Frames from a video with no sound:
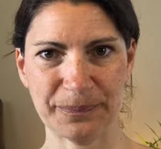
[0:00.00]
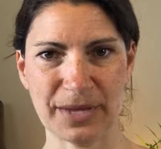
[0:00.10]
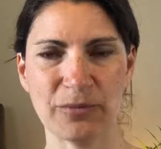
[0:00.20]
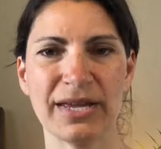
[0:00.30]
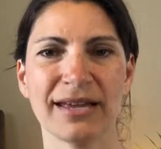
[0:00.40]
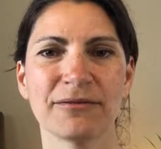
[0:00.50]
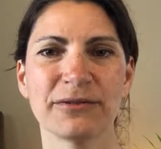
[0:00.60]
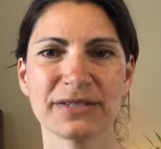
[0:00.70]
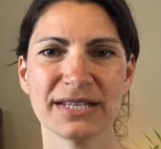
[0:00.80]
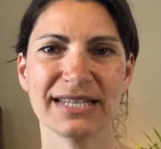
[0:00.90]
And we can
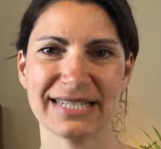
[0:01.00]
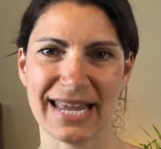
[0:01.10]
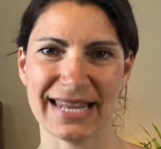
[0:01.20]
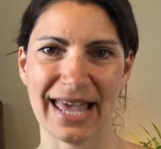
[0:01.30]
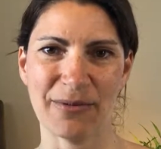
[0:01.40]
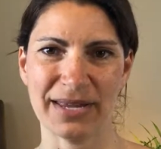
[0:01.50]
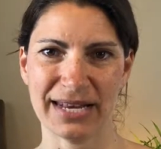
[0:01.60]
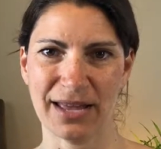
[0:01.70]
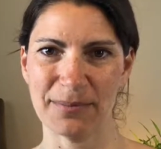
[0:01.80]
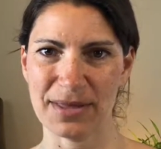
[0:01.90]
facilitate that. We can
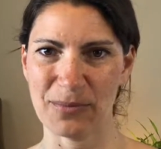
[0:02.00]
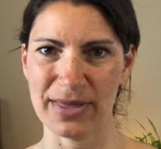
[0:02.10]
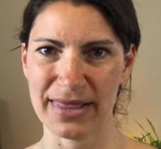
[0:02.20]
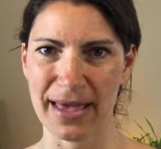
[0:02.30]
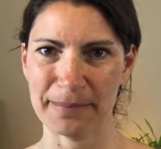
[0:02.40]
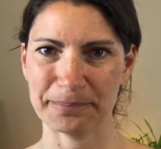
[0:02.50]
help them with that.